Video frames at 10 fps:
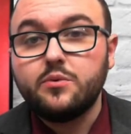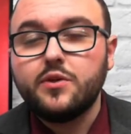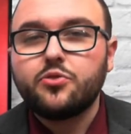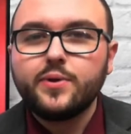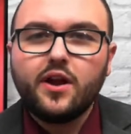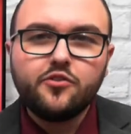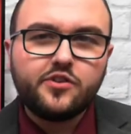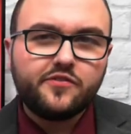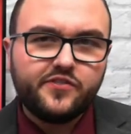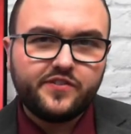with
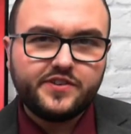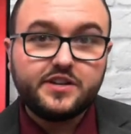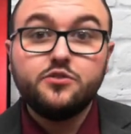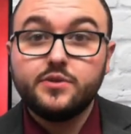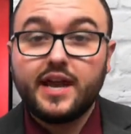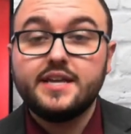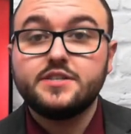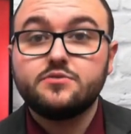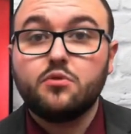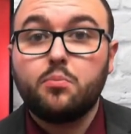350 new
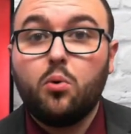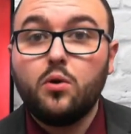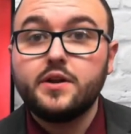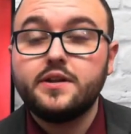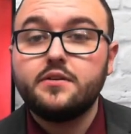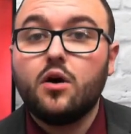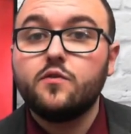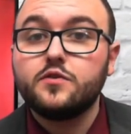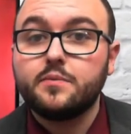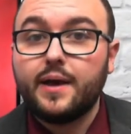cases reported
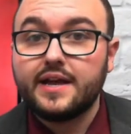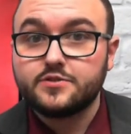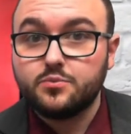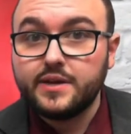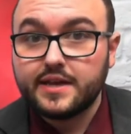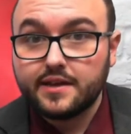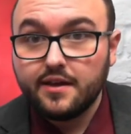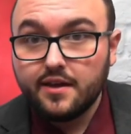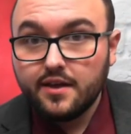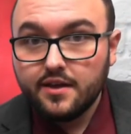over the past week.
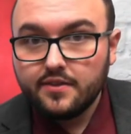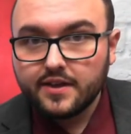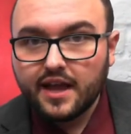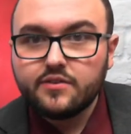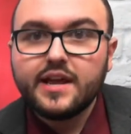The County